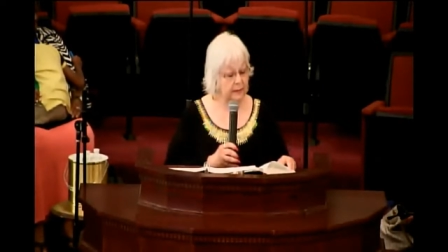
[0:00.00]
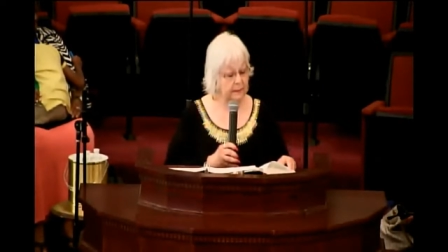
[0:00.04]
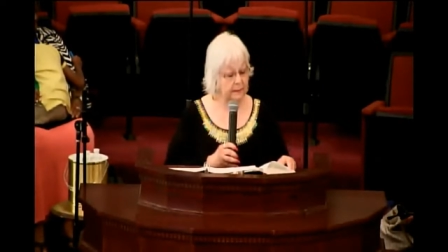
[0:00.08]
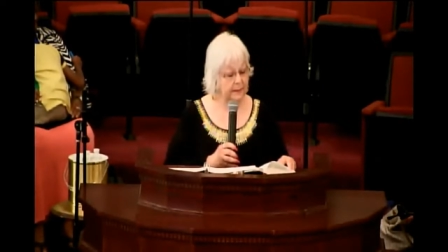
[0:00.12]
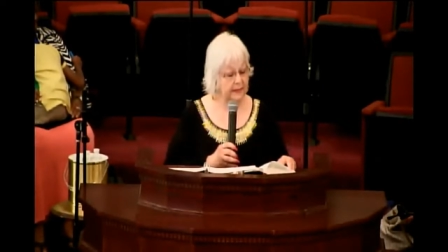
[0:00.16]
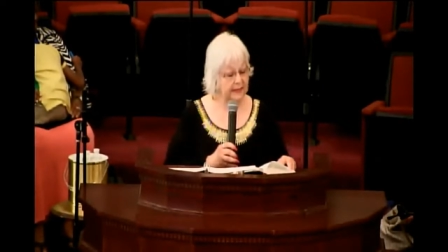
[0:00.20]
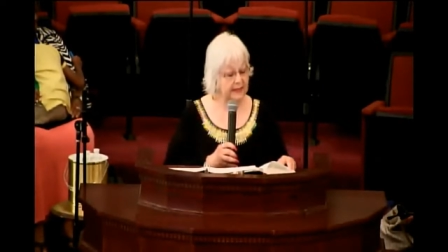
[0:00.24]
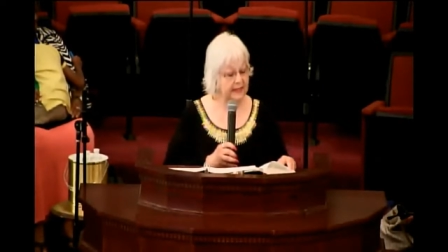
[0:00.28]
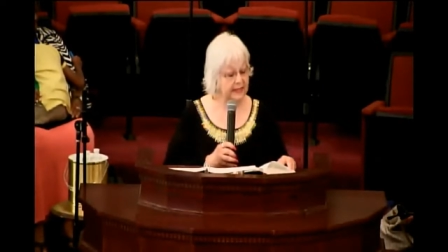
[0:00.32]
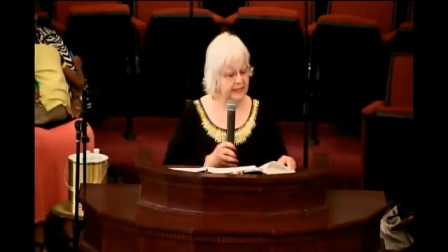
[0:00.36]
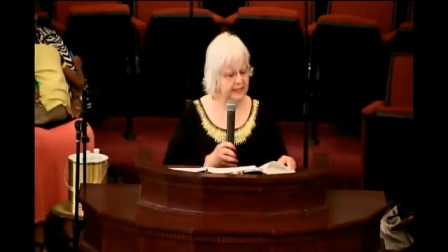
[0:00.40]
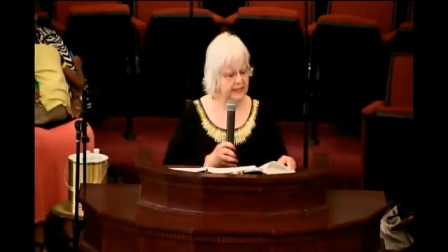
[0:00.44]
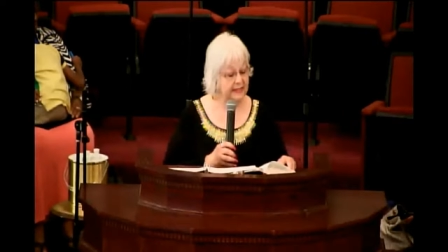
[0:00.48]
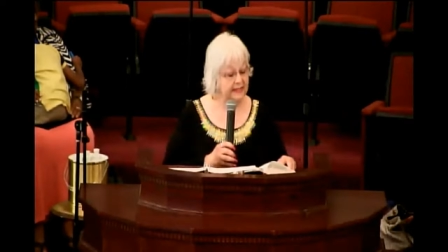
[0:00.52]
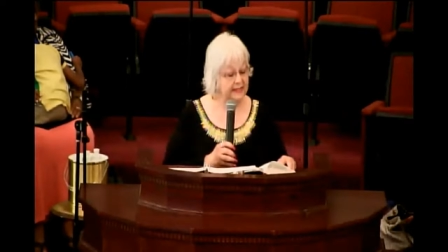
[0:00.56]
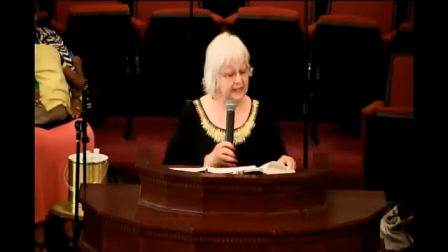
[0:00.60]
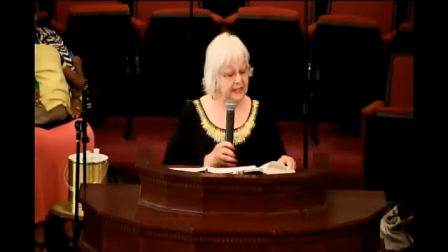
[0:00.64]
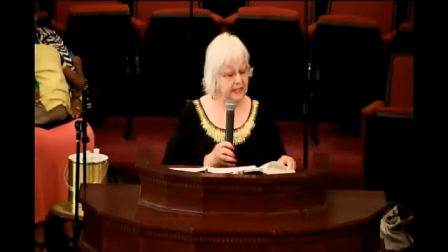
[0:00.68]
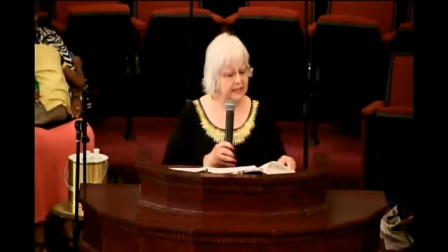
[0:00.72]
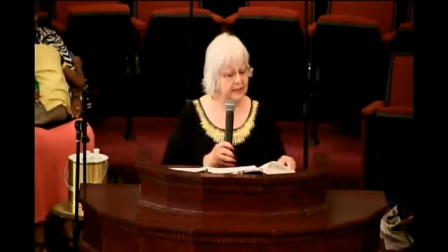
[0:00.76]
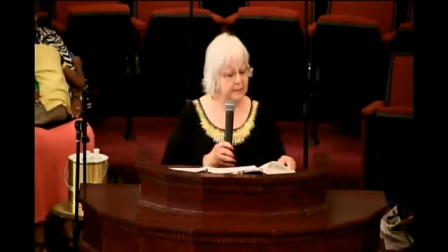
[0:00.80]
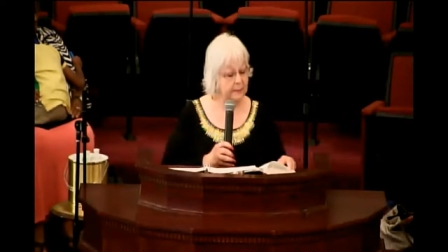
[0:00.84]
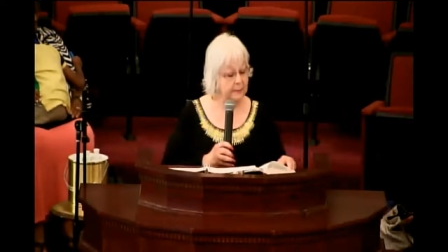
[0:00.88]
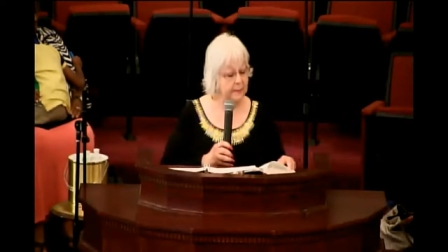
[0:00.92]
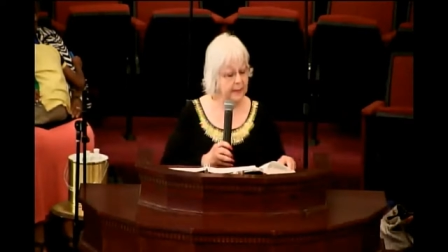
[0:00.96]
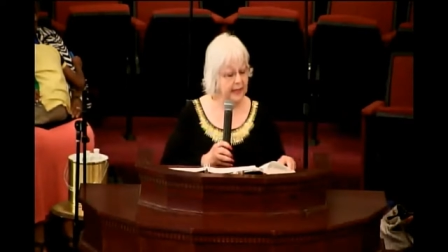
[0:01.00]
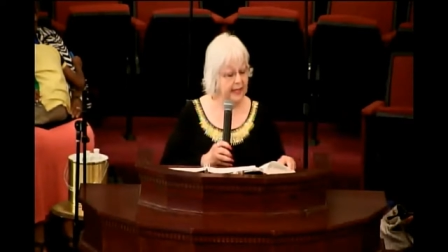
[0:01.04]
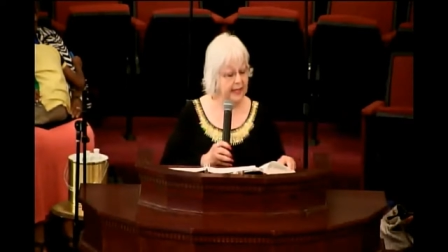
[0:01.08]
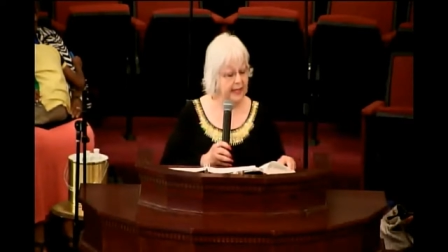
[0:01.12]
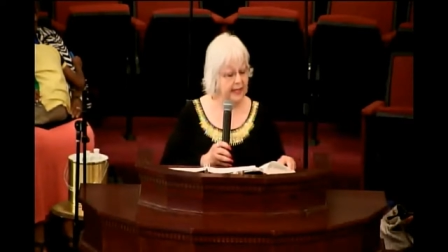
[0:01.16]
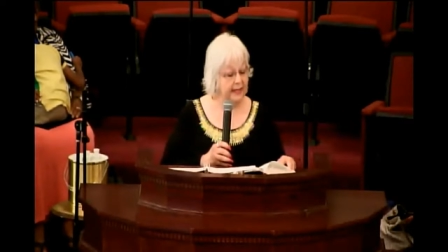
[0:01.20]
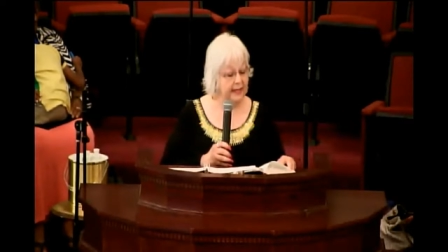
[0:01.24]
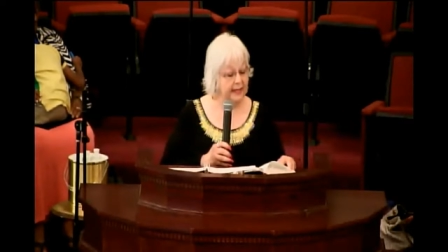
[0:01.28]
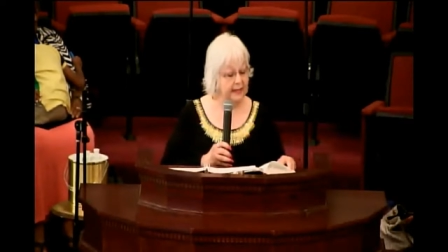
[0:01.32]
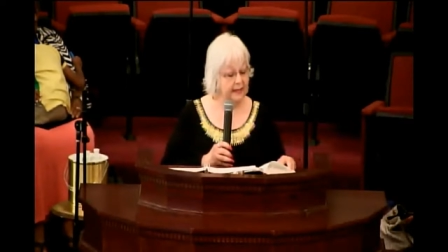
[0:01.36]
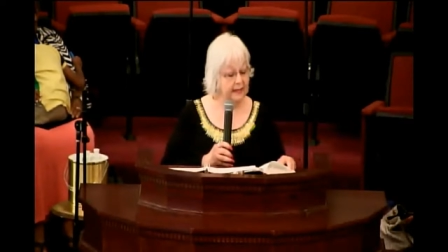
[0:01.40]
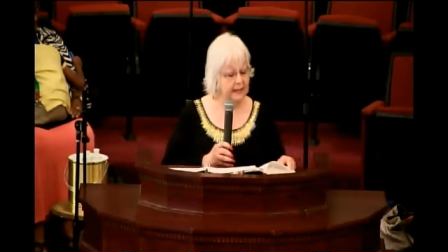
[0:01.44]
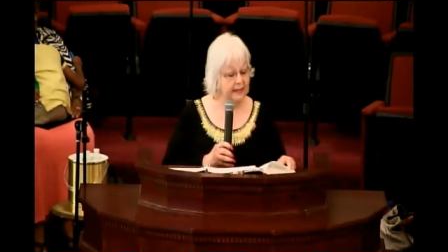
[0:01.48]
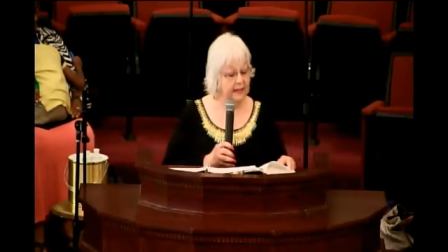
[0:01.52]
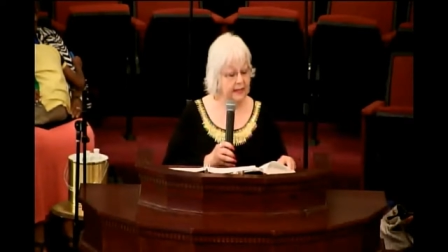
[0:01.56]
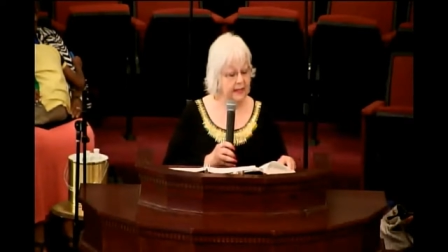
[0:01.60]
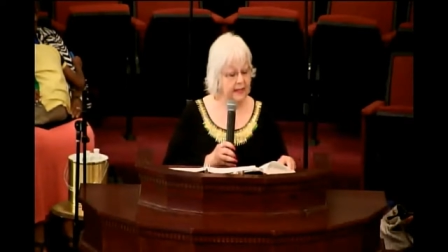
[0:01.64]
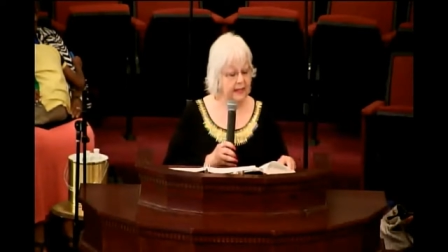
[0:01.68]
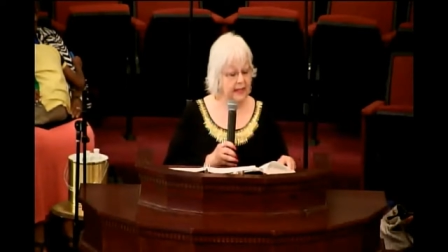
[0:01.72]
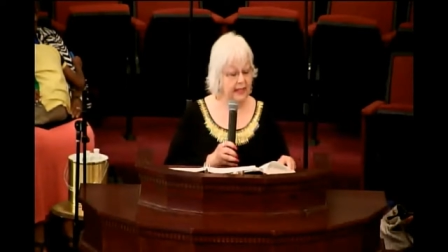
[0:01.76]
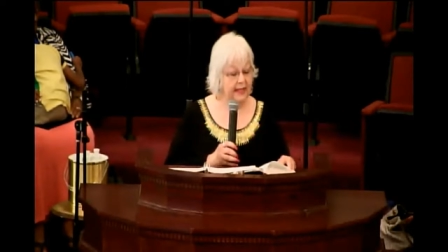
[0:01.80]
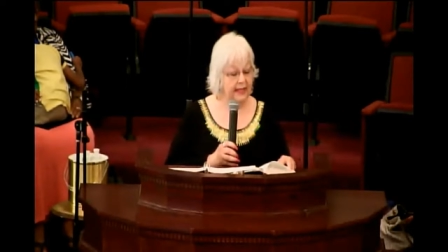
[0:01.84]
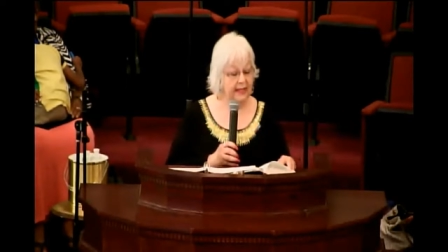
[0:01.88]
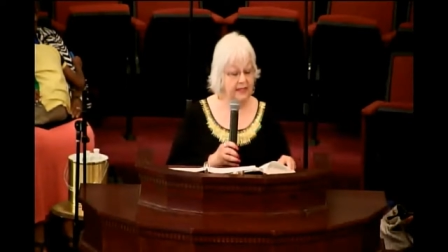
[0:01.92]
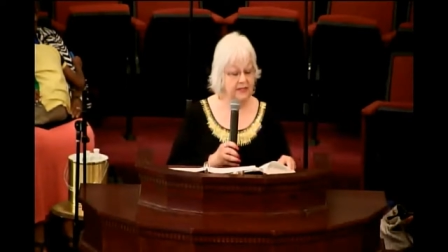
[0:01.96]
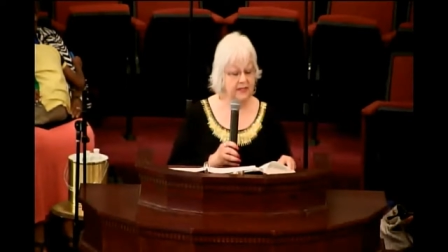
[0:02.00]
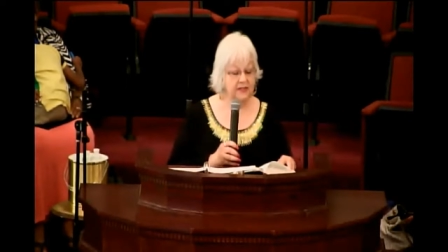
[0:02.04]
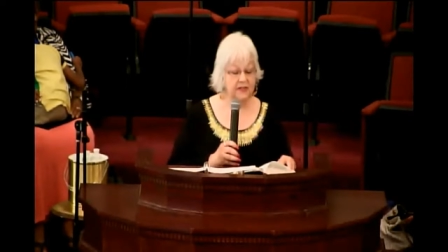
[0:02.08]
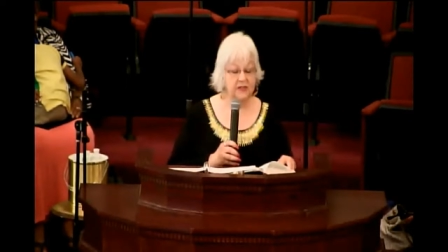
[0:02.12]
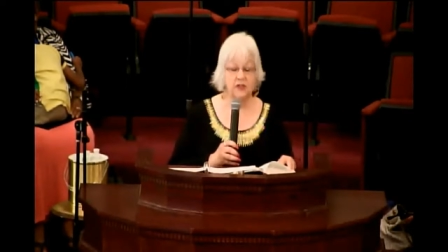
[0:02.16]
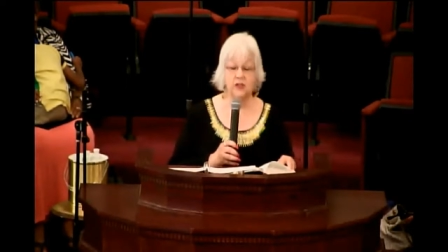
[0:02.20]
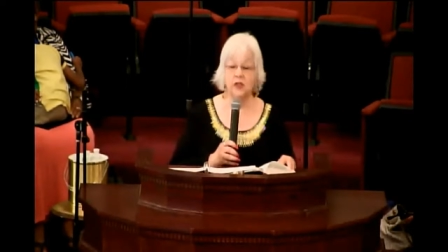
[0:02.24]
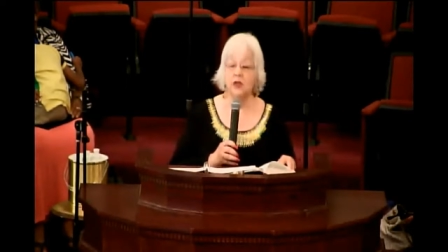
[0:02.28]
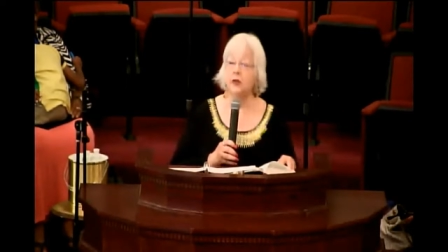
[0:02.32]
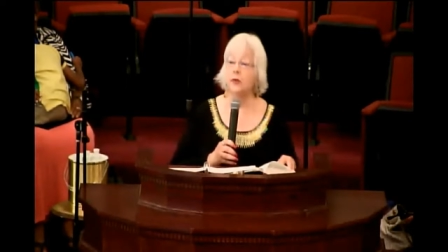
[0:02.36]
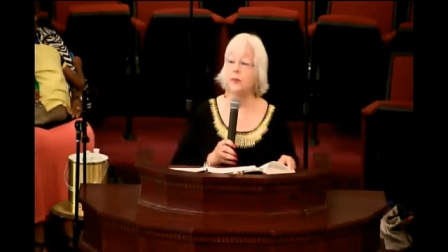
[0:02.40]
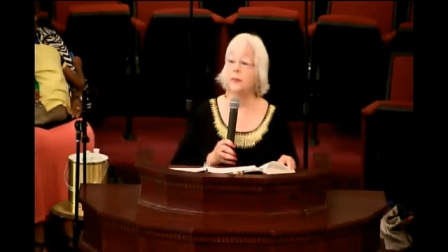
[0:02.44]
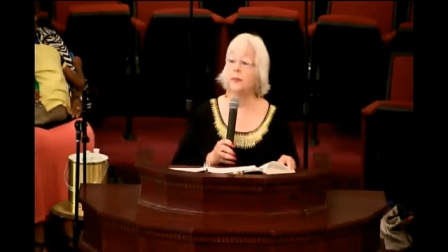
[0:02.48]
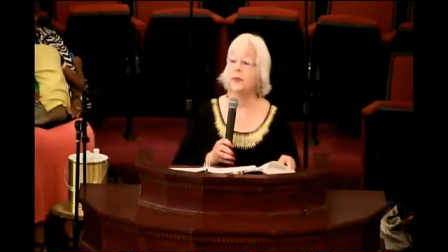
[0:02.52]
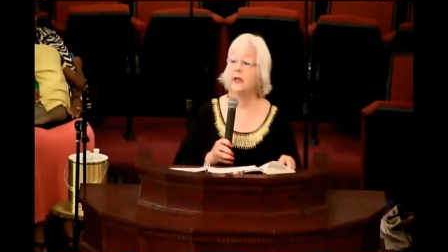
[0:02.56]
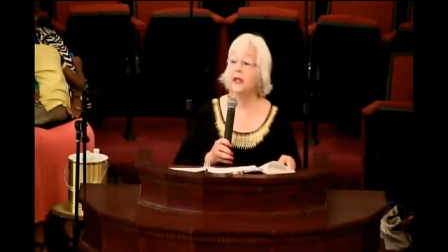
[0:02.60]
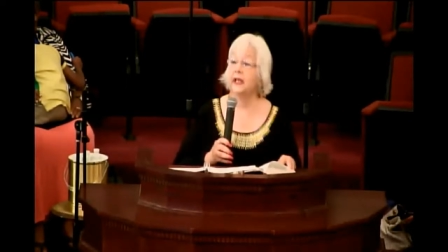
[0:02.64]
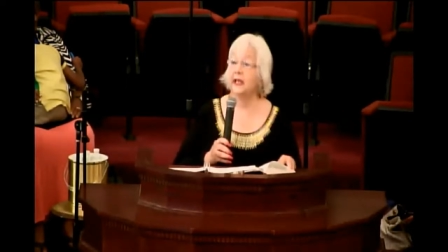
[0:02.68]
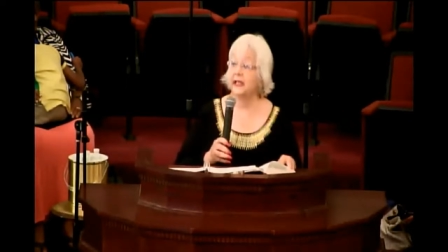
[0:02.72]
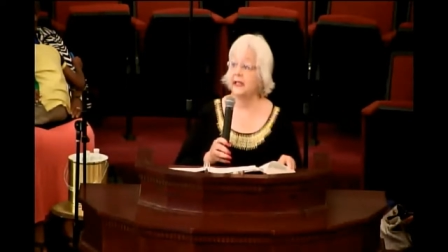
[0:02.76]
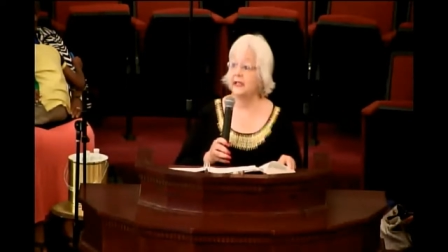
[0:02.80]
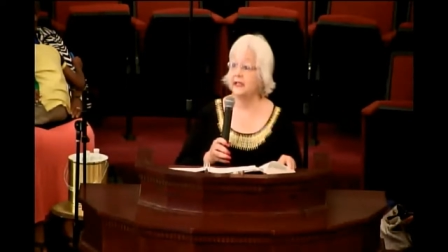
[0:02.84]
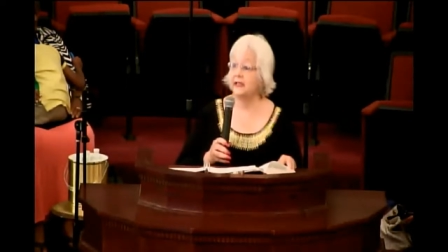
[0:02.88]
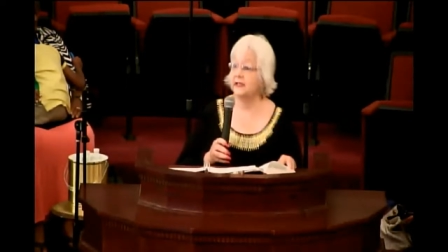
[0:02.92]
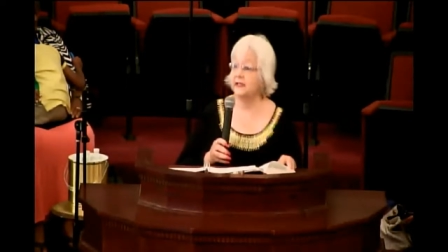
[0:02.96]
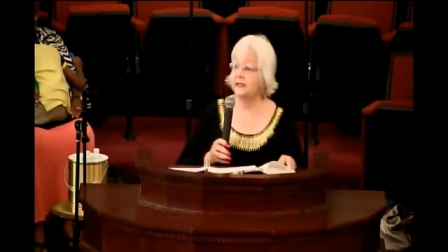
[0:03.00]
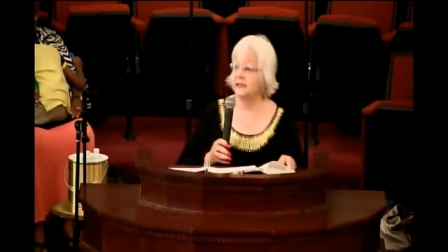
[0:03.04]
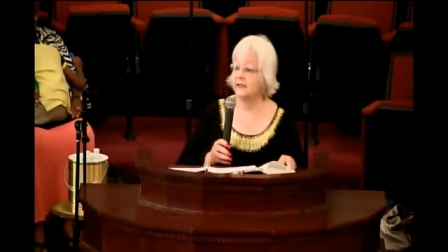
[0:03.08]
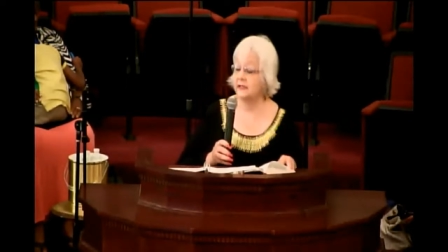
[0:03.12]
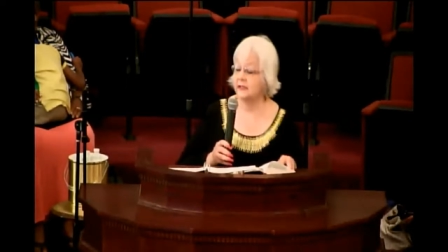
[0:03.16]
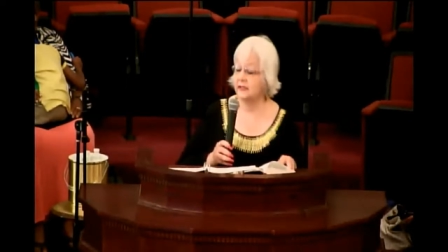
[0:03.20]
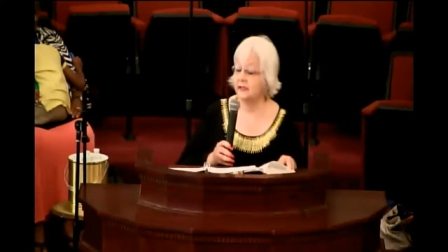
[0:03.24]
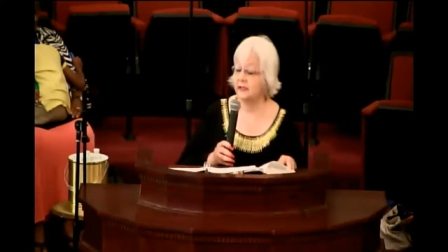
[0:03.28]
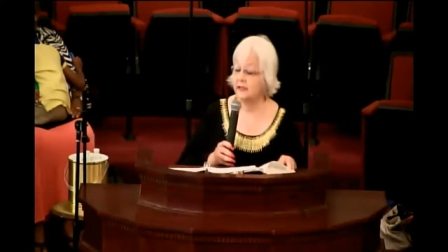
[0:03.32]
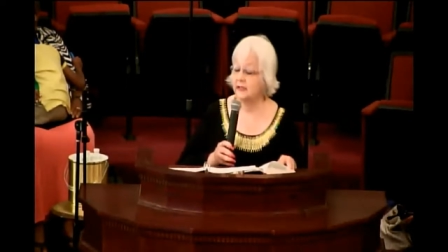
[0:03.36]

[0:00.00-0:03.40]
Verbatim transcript: but the Son of Man has no place